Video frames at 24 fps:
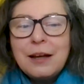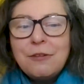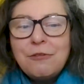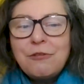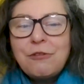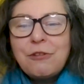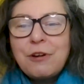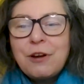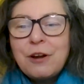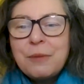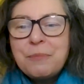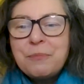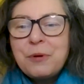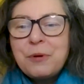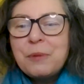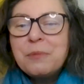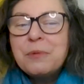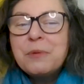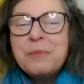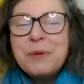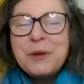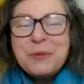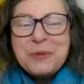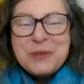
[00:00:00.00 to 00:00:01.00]
Andrea
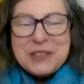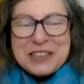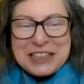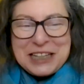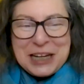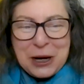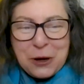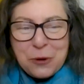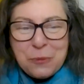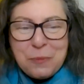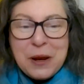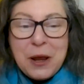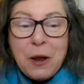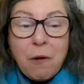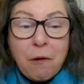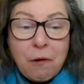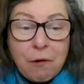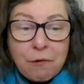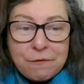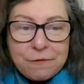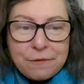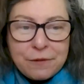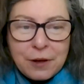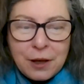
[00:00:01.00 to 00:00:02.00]
probably would tell me
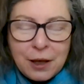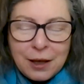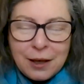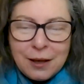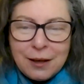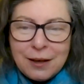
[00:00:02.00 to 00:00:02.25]
off